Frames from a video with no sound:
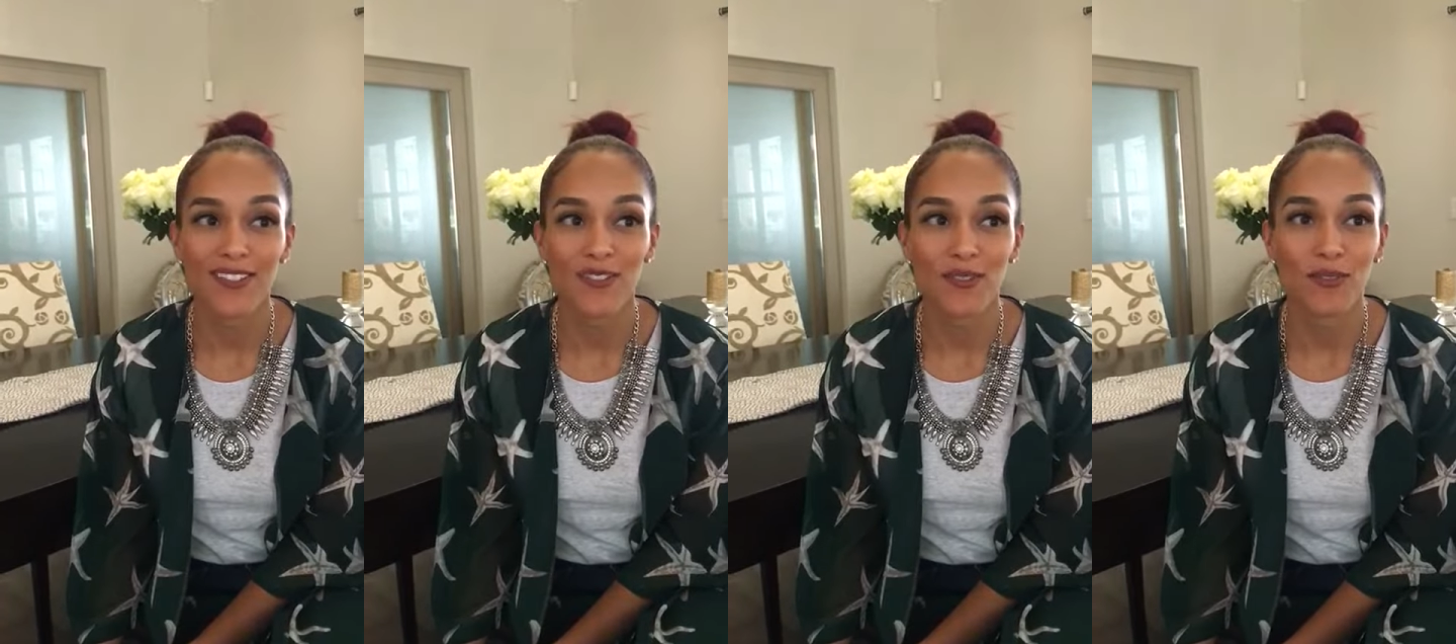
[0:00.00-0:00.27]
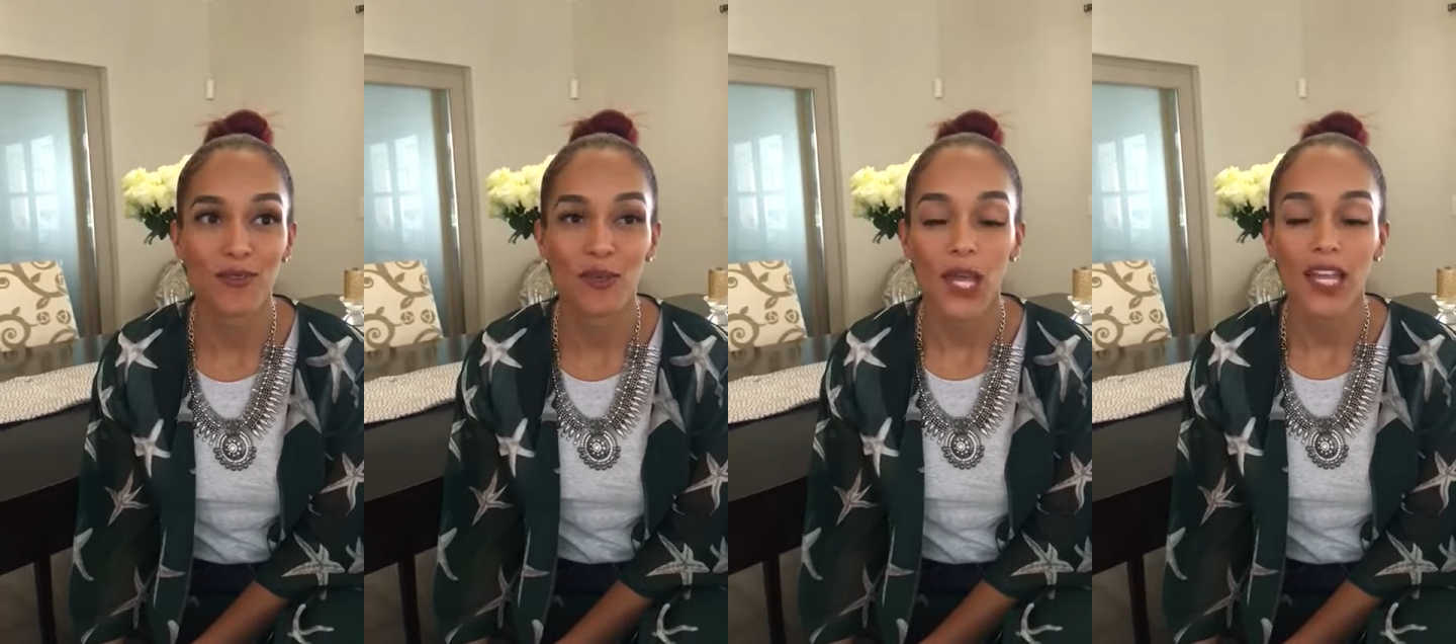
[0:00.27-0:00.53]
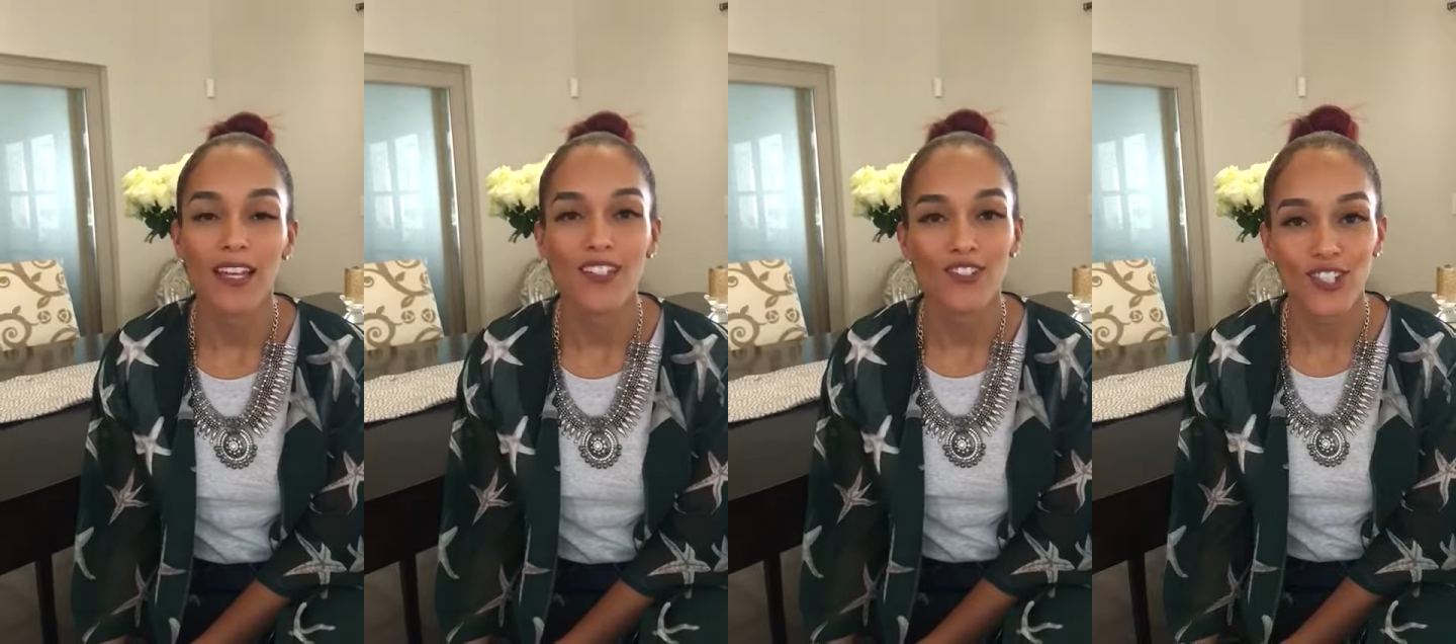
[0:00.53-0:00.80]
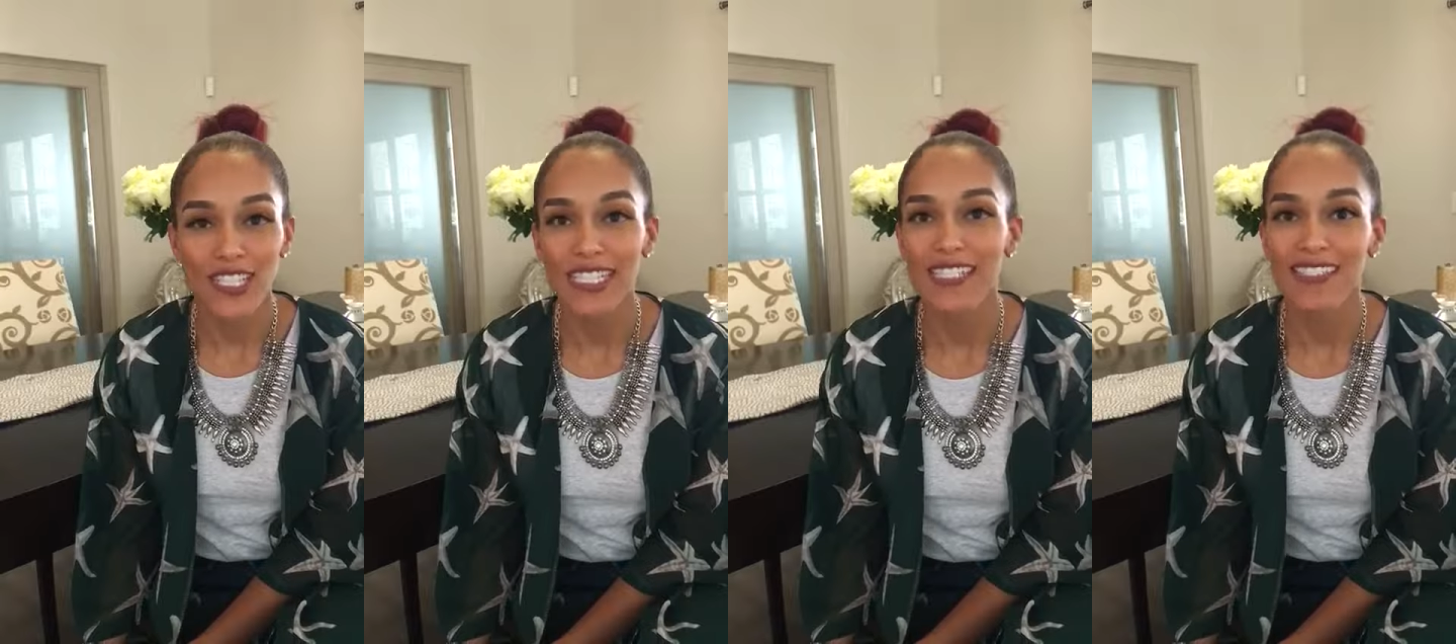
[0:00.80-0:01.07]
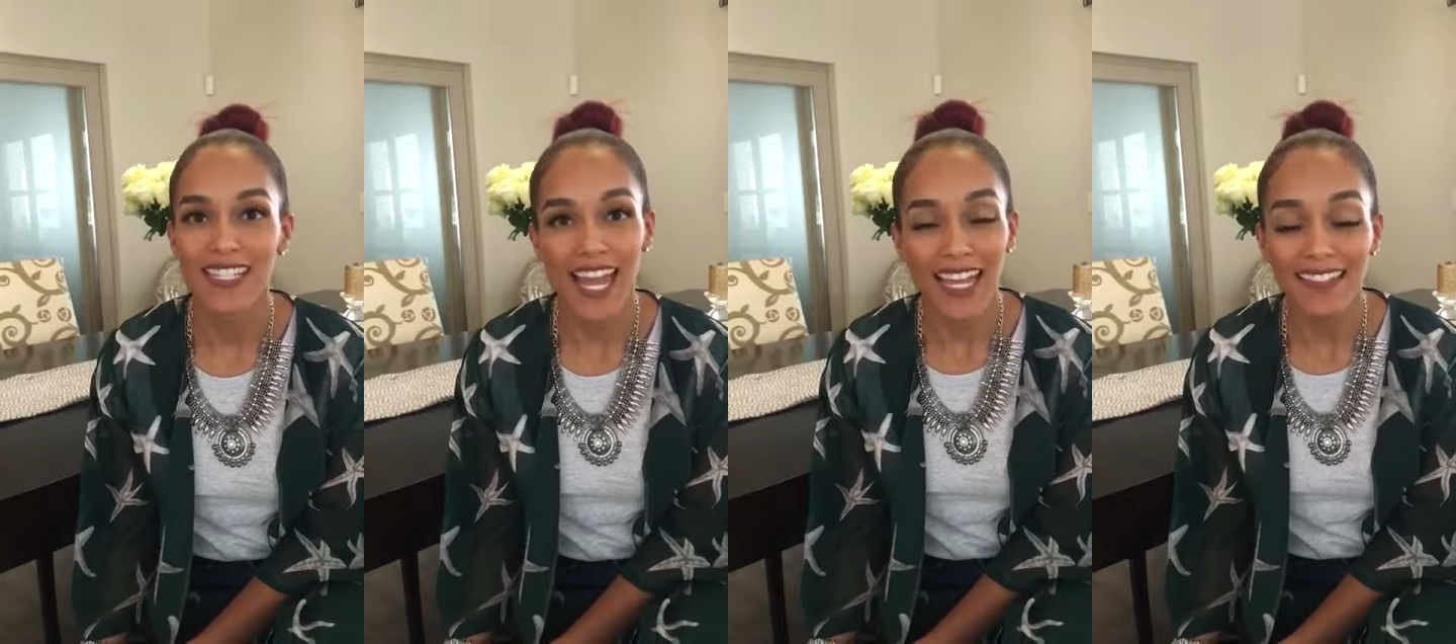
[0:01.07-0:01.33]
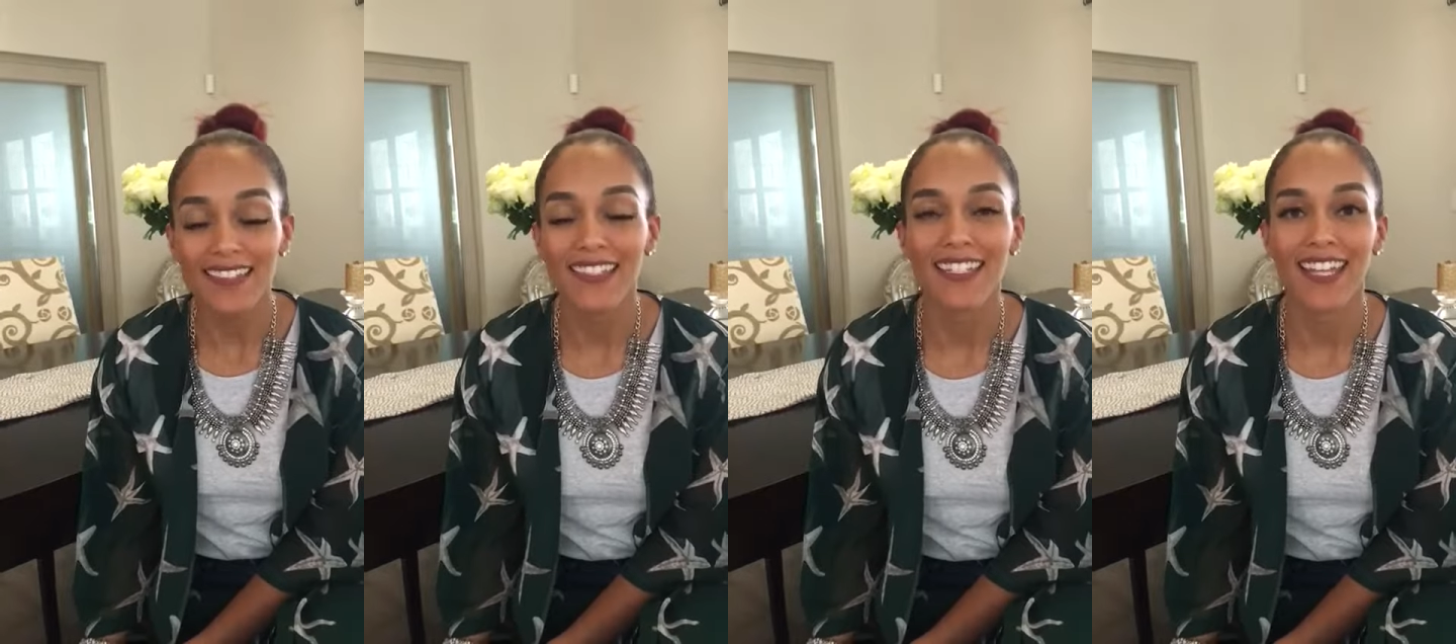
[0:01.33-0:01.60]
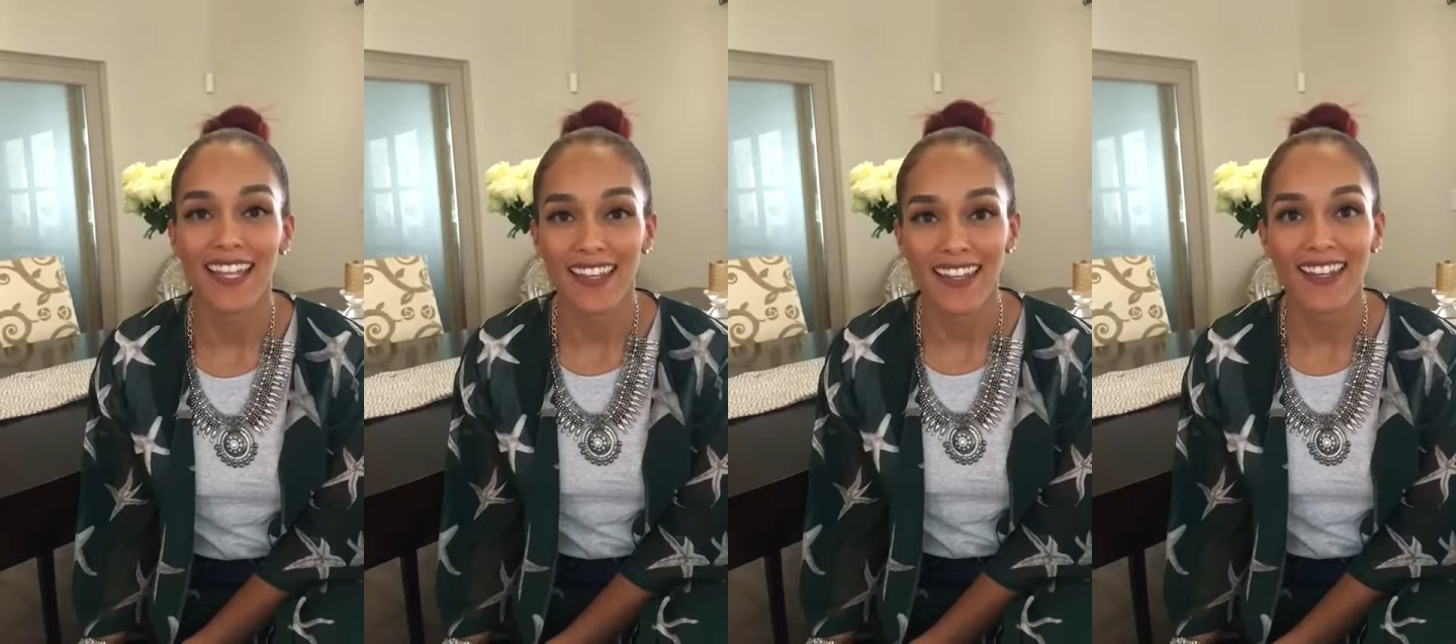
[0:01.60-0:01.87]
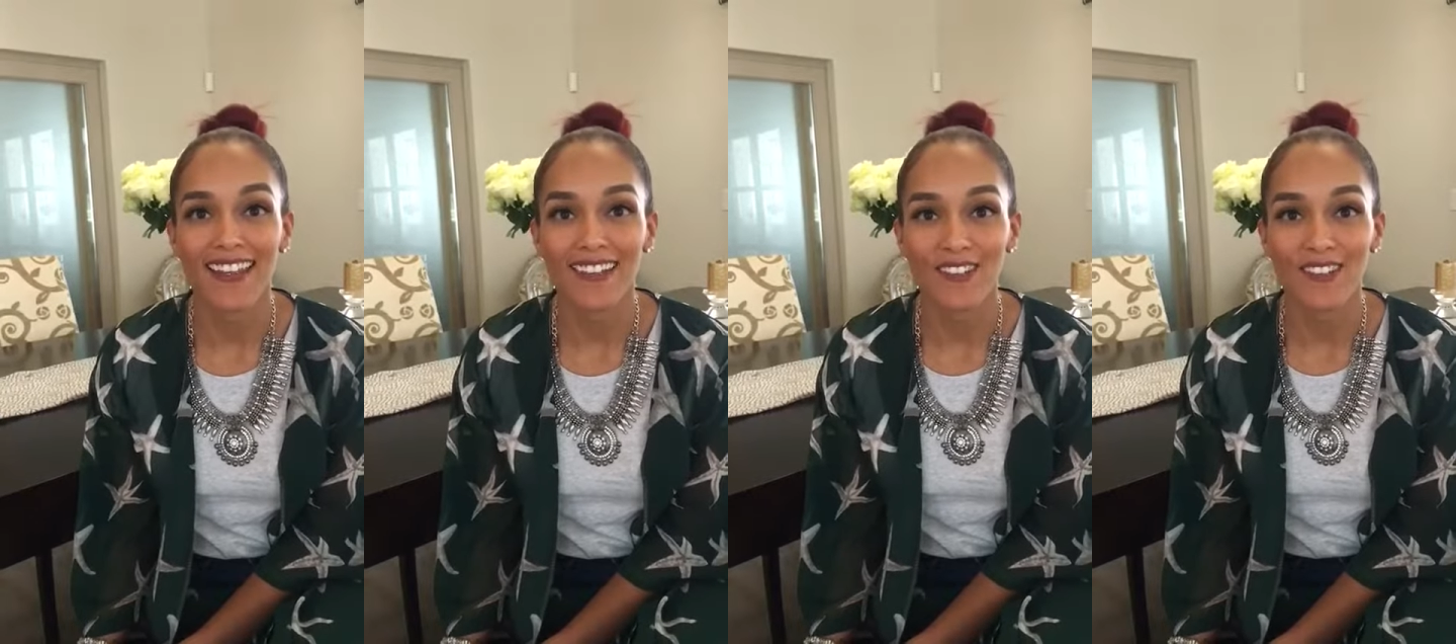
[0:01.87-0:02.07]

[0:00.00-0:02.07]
to just stand together,